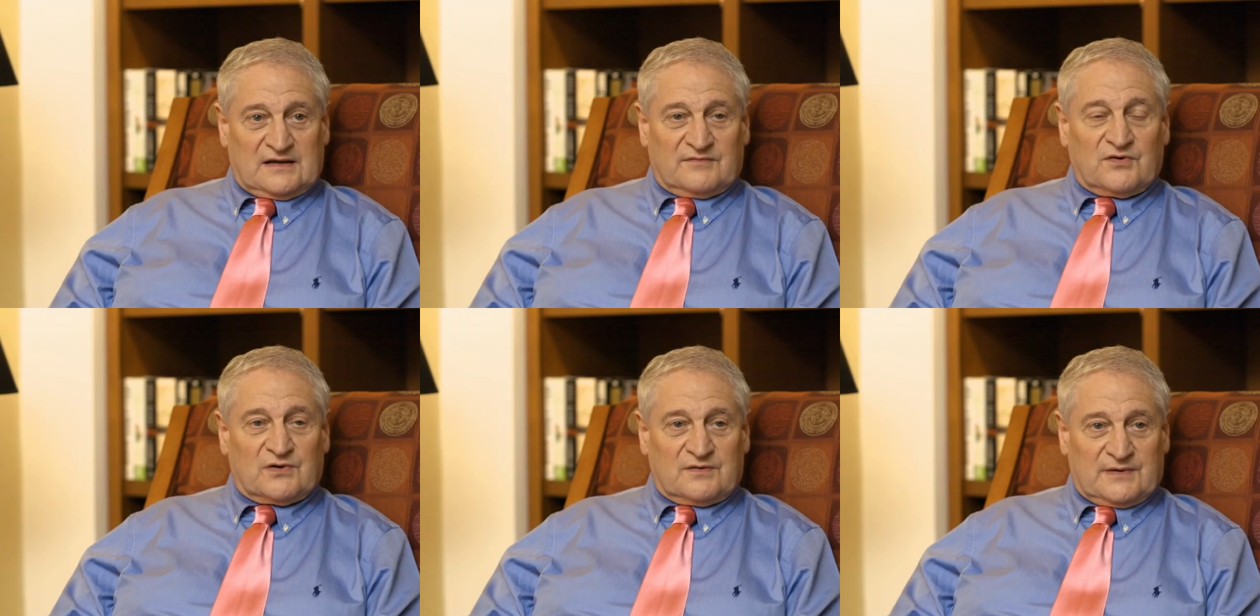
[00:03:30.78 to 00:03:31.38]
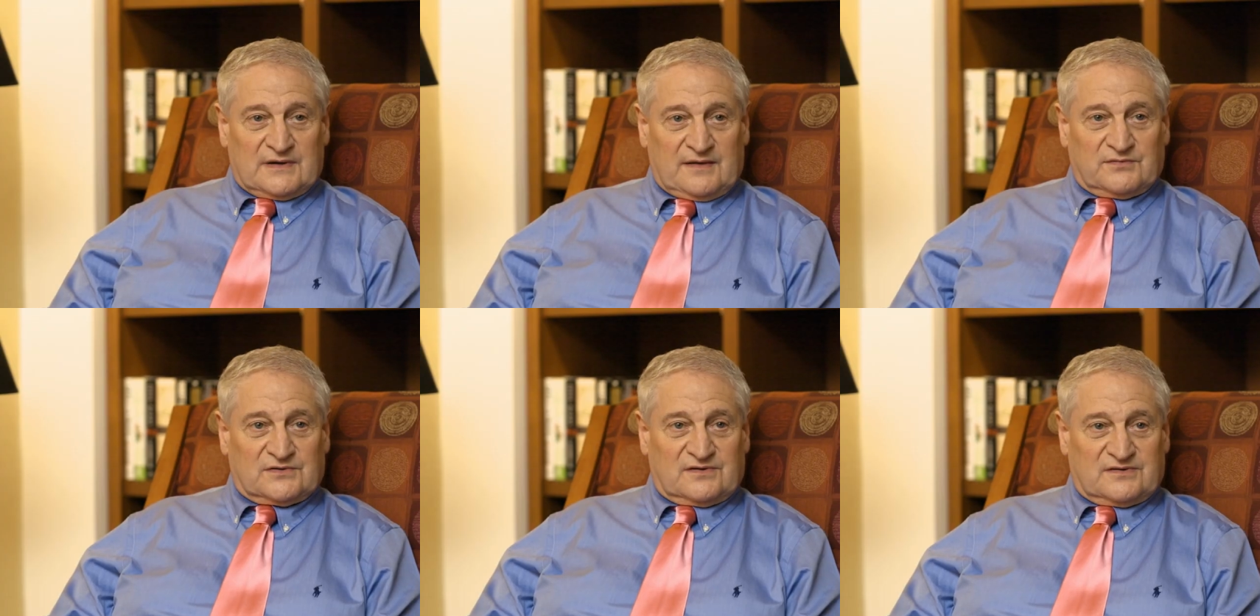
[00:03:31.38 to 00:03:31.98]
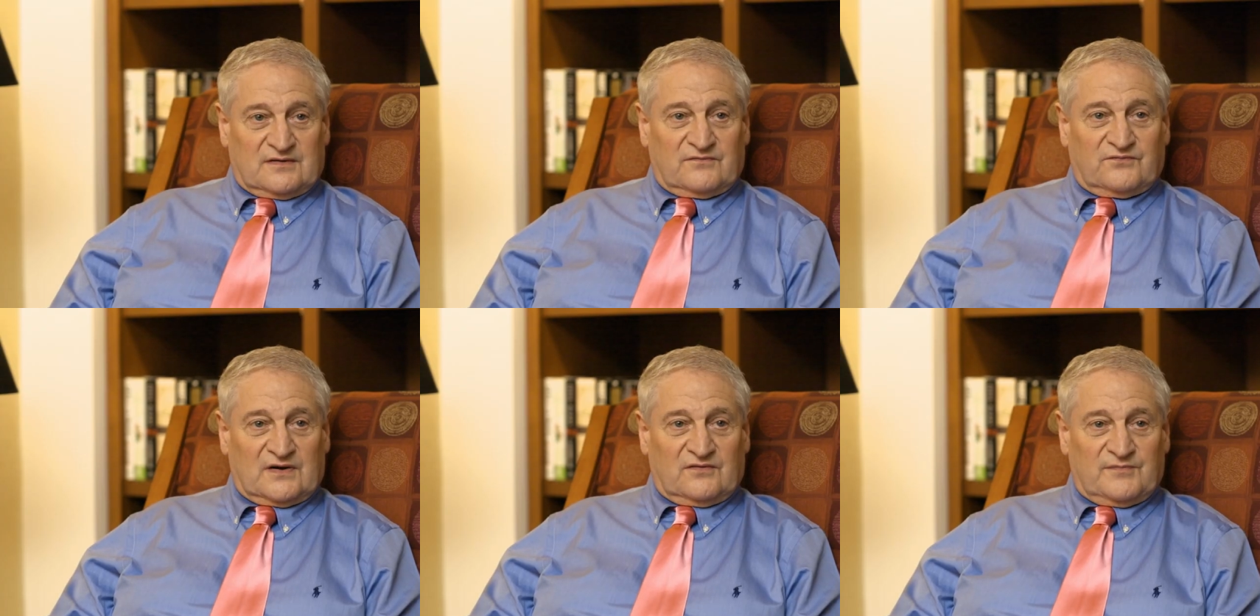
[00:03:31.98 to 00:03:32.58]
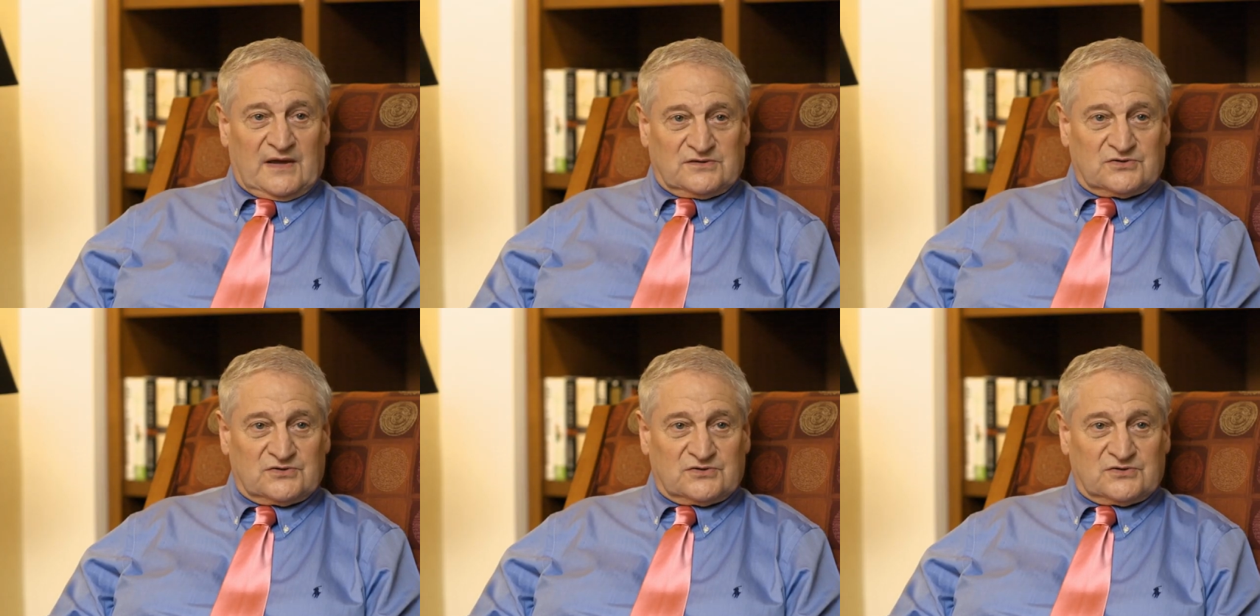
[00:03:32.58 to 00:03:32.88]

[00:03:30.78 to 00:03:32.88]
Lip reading: never would have been able to sit in front of major